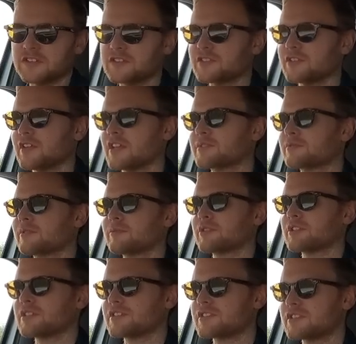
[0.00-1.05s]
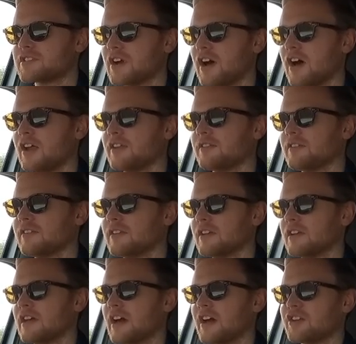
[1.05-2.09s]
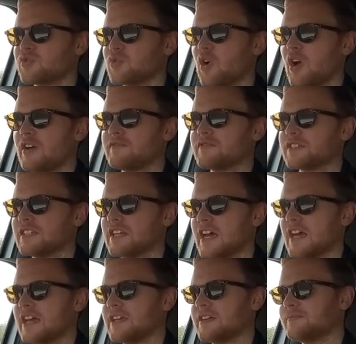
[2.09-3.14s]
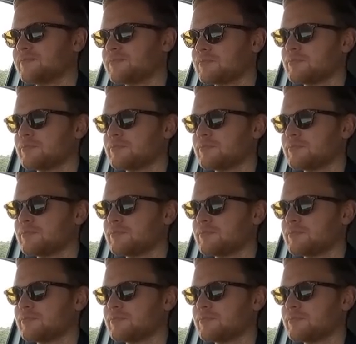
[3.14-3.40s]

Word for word: And so that's where I'm going to start our drive today,